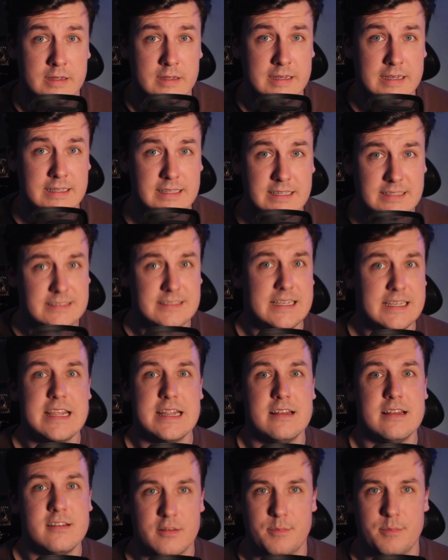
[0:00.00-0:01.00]
This
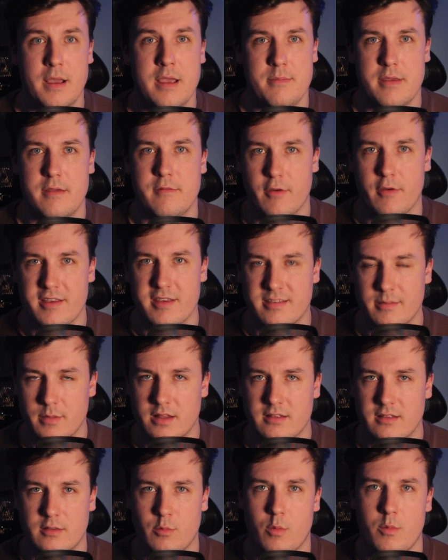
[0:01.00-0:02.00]
scene, despite being very similar
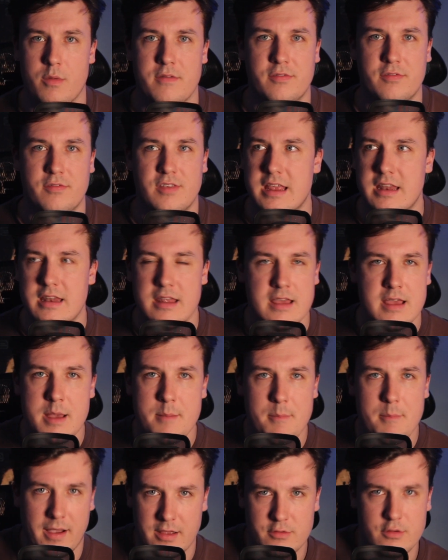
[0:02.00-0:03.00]
to what we've seen
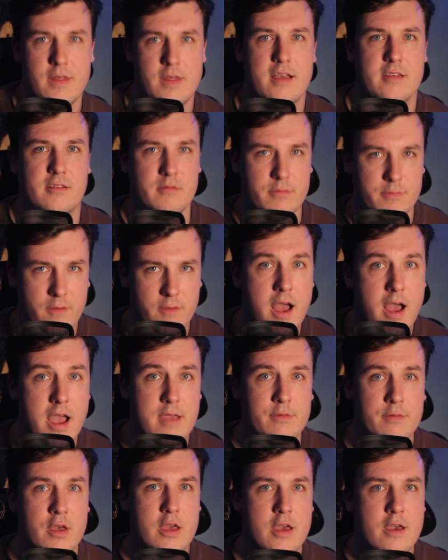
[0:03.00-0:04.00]
back in 2005,
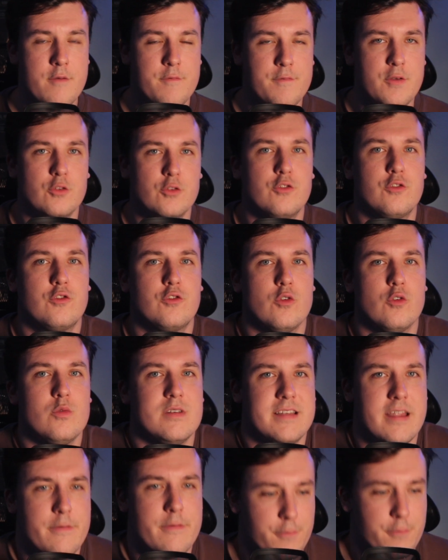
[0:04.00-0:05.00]
feels so
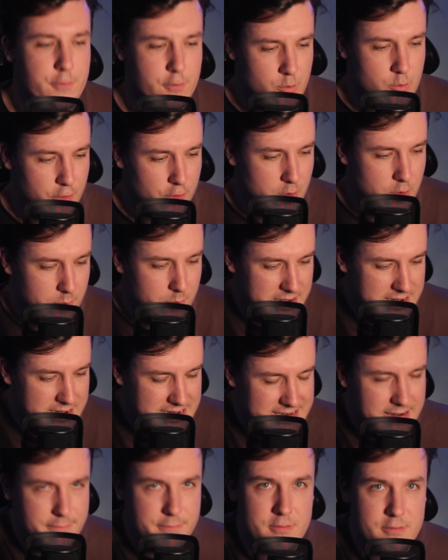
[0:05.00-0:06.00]
different with a completely
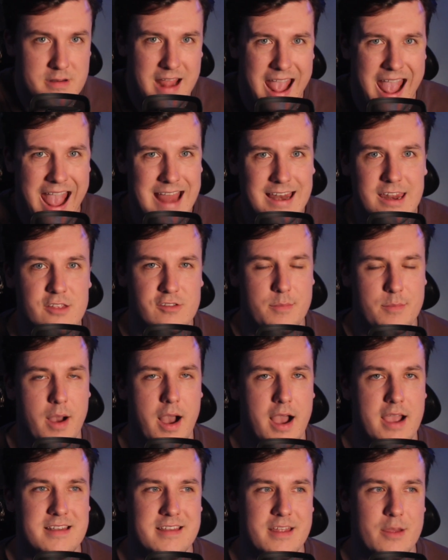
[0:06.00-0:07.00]
different energy
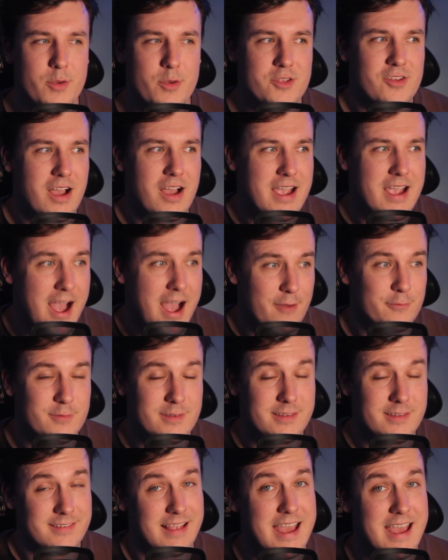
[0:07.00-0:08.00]
behind it, which I have to
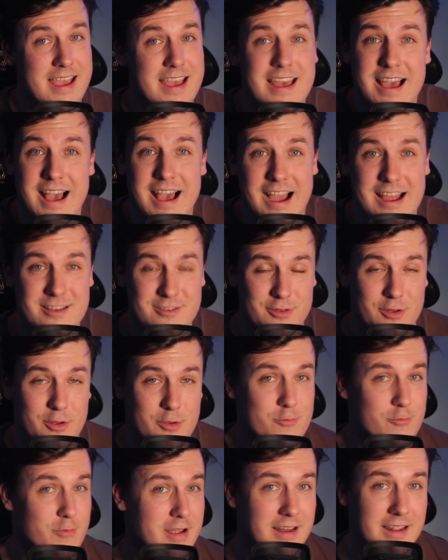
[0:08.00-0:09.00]
say, I do
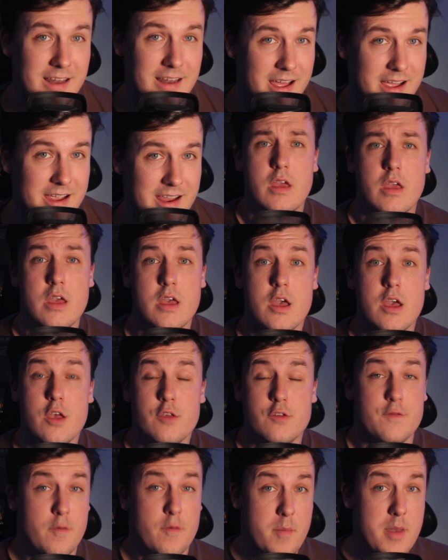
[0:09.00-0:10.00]
really like. So
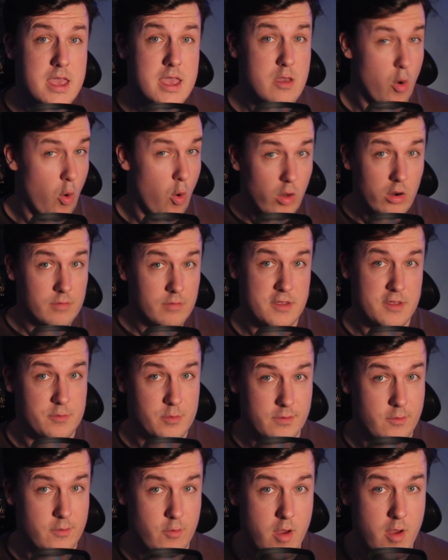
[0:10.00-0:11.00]
for me, all of this was
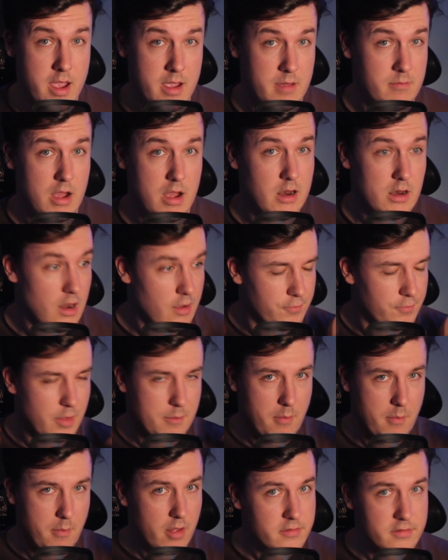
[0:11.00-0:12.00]
great. I loved the
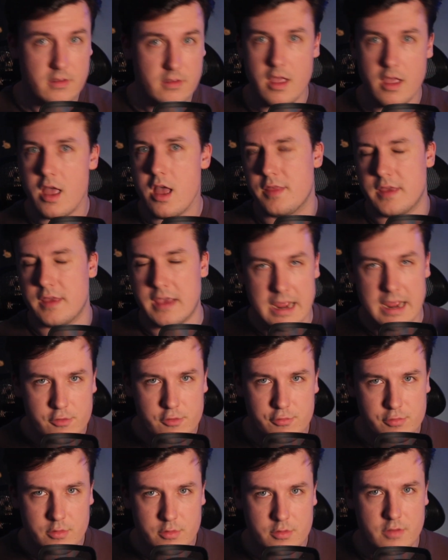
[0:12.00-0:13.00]
monster, the
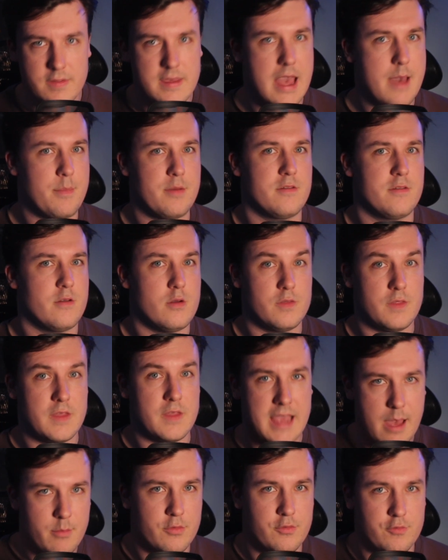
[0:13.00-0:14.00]
intro to the episode, the
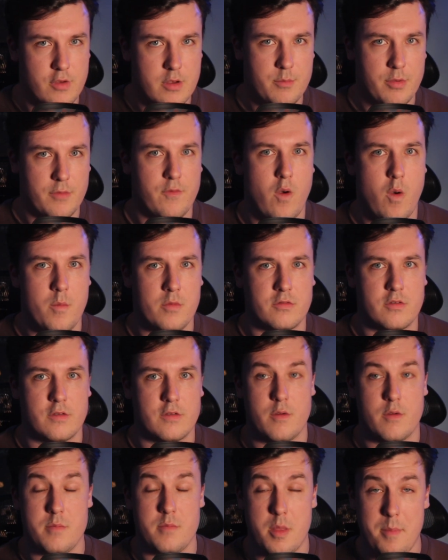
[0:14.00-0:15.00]
chemistry and performances
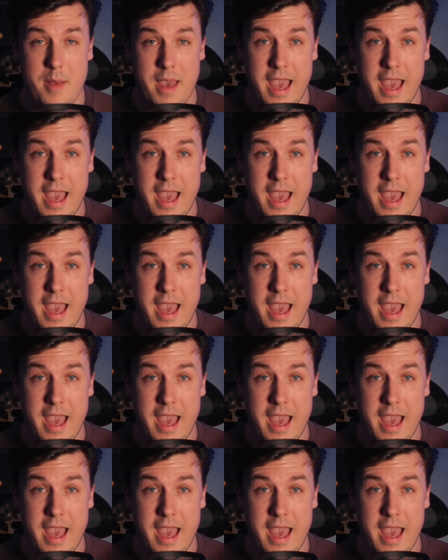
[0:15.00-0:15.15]
from the pair